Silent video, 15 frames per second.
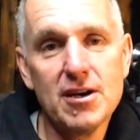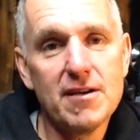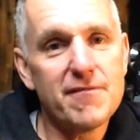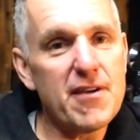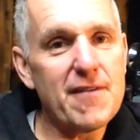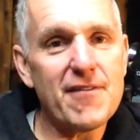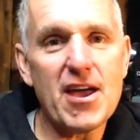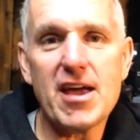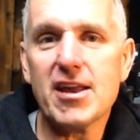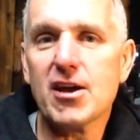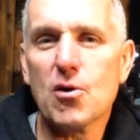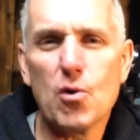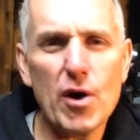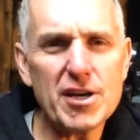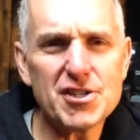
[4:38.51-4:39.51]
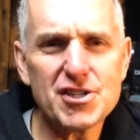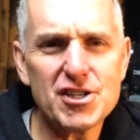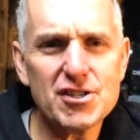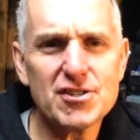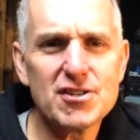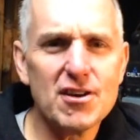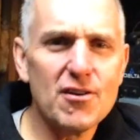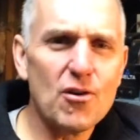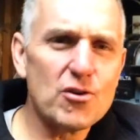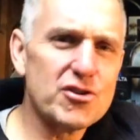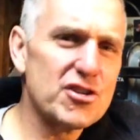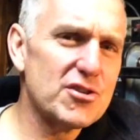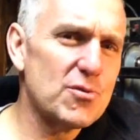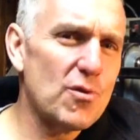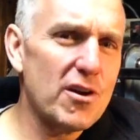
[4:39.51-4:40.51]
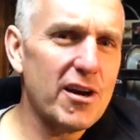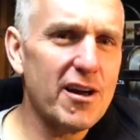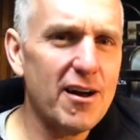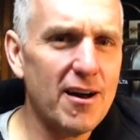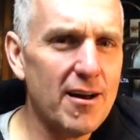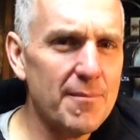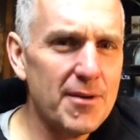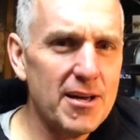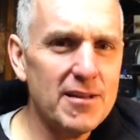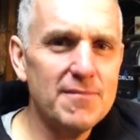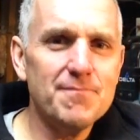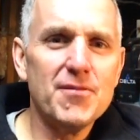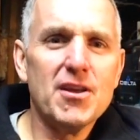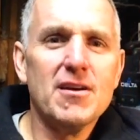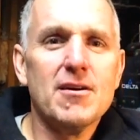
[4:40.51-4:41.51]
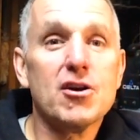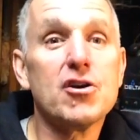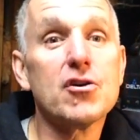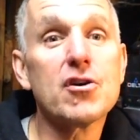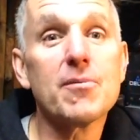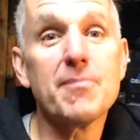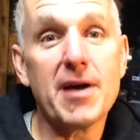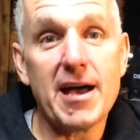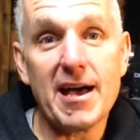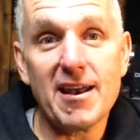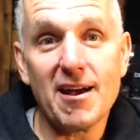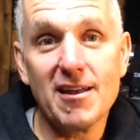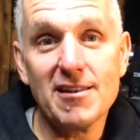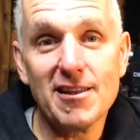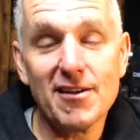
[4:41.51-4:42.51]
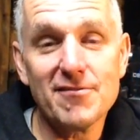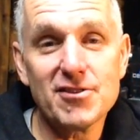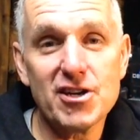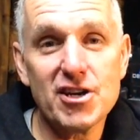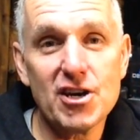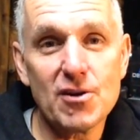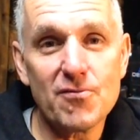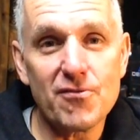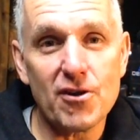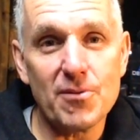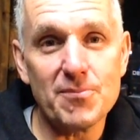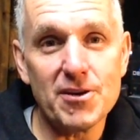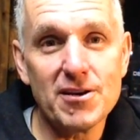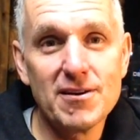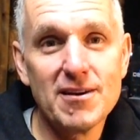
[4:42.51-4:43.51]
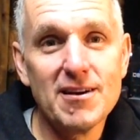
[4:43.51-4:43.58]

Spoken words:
If you have any questions or just want to comment, good or bad, I'd love to hear from you.